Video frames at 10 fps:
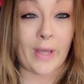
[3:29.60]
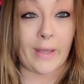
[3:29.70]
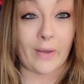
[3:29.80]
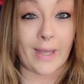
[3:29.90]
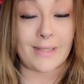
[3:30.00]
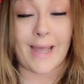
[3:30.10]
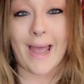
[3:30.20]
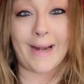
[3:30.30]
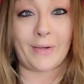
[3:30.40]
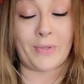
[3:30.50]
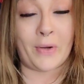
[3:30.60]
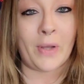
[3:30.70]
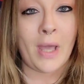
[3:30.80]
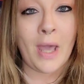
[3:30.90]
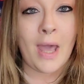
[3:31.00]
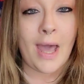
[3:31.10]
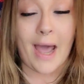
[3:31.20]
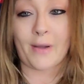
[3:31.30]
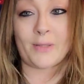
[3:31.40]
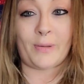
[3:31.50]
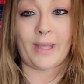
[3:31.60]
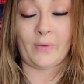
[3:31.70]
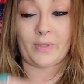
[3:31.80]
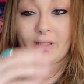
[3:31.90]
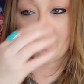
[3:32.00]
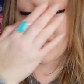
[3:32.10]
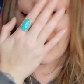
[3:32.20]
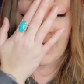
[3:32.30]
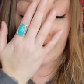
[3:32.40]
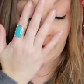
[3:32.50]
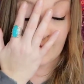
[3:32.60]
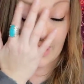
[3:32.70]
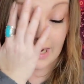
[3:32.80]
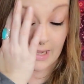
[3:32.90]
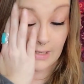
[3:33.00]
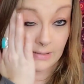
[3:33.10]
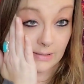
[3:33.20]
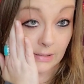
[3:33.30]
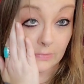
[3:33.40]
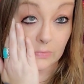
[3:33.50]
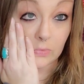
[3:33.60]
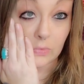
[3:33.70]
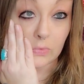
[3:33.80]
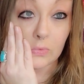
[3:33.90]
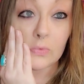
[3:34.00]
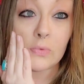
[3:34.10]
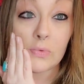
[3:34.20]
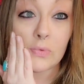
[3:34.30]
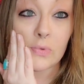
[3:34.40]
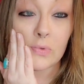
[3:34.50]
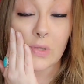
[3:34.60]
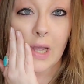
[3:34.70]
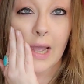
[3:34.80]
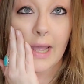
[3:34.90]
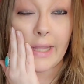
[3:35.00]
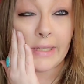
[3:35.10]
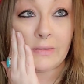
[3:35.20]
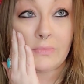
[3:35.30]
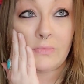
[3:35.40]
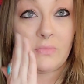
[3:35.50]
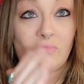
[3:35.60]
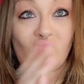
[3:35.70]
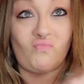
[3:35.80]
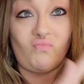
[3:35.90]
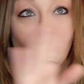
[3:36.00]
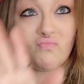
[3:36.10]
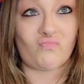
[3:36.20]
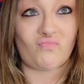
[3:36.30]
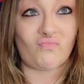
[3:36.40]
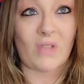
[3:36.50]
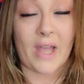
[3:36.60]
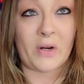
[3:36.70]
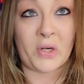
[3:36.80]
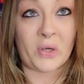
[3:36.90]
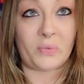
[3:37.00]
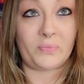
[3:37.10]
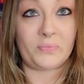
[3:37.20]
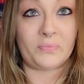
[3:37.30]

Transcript: Okay, you guys, I don't know. I was playing with the settings, and I don't know.